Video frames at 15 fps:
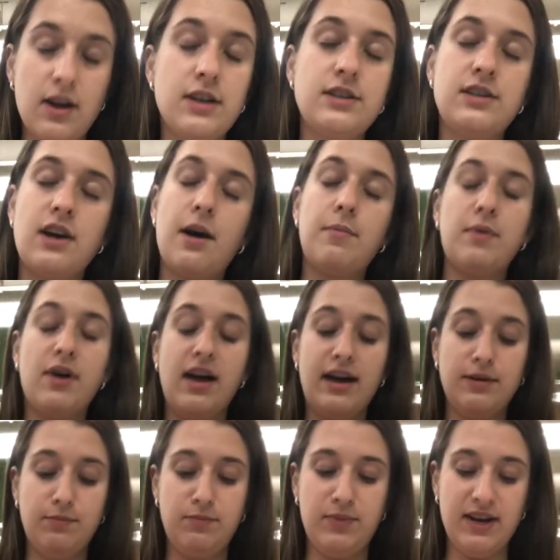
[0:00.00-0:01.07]
top
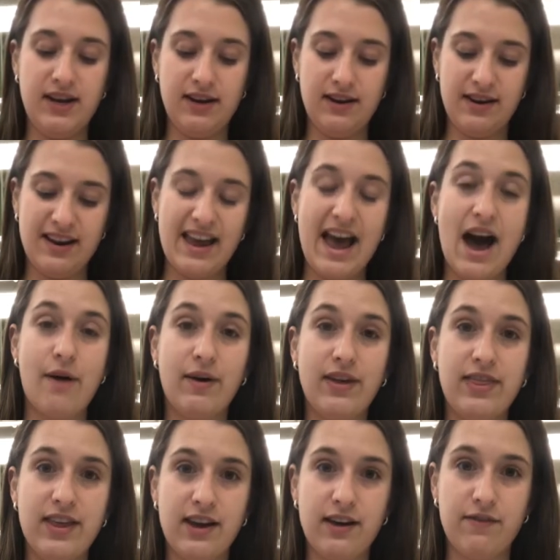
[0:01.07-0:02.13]
at being how I
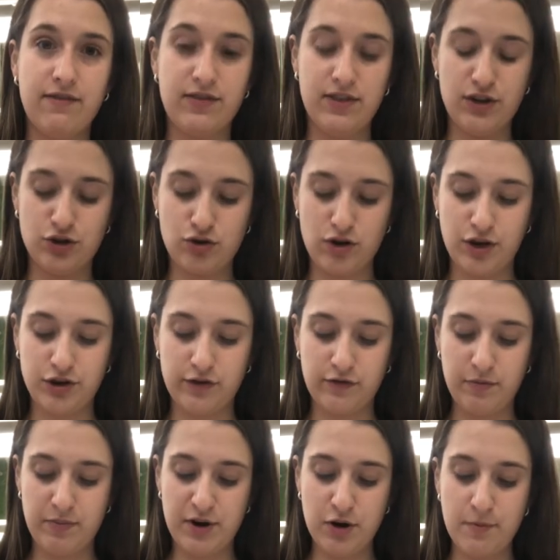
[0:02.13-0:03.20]
think of the structure of a
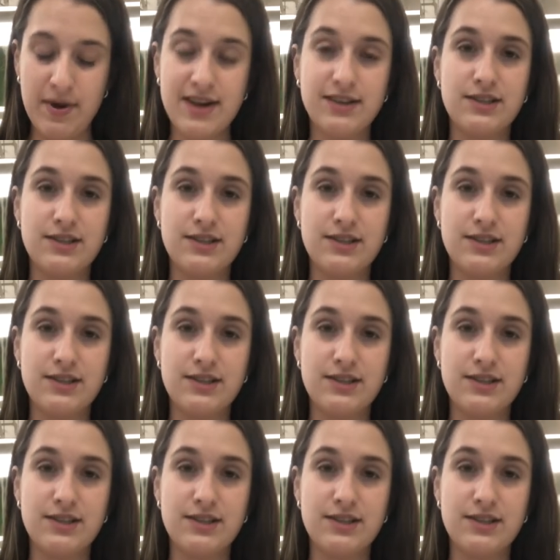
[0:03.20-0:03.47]
pyramid.